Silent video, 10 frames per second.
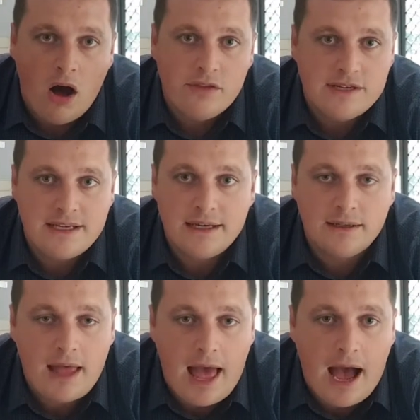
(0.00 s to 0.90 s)
the
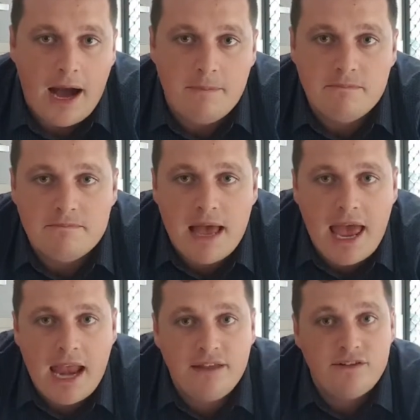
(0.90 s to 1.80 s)
deal
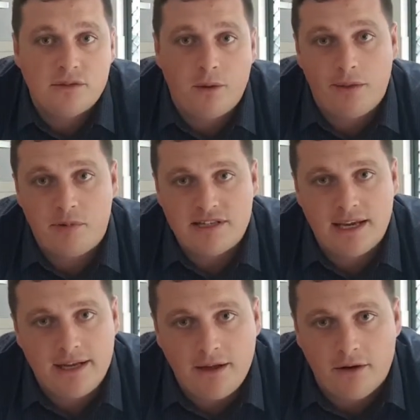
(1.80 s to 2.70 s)
and if it's worth
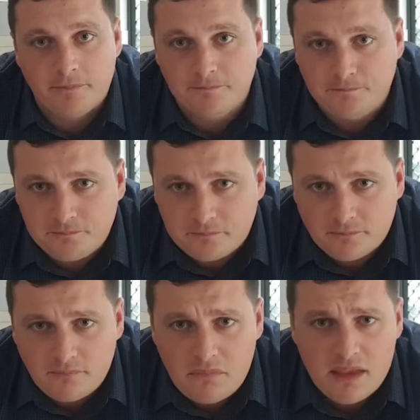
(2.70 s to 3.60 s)
proceeding on.
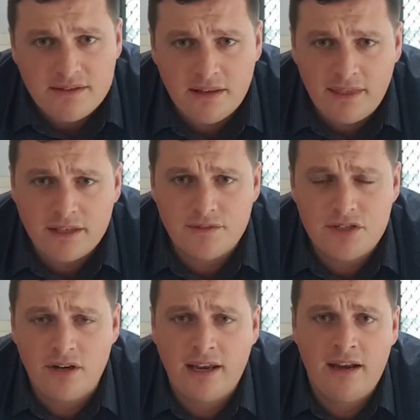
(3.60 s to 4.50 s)
So thanks for
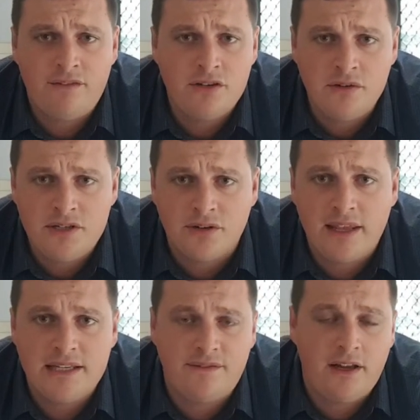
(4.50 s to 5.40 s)
tuning in. If you do enjoy
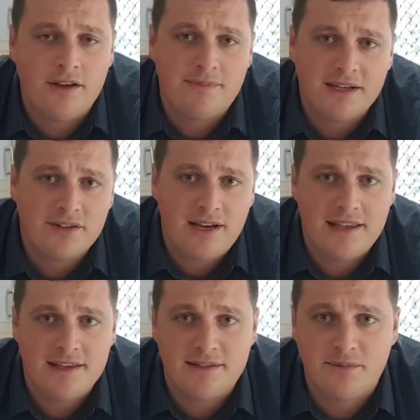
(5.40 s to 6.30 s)
these videos, make sure you
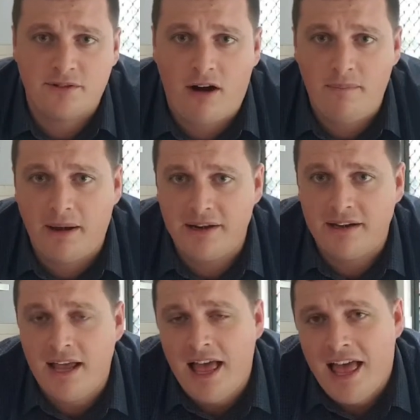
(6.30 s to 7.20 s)
hit the subscribe
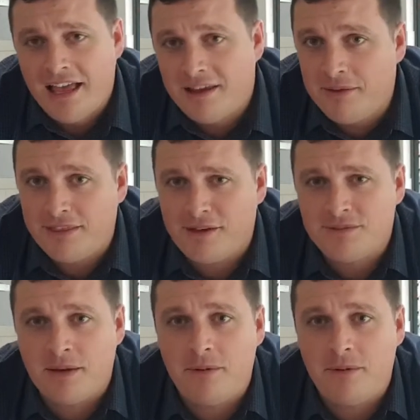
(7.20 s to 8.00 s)
button, give me a thumbs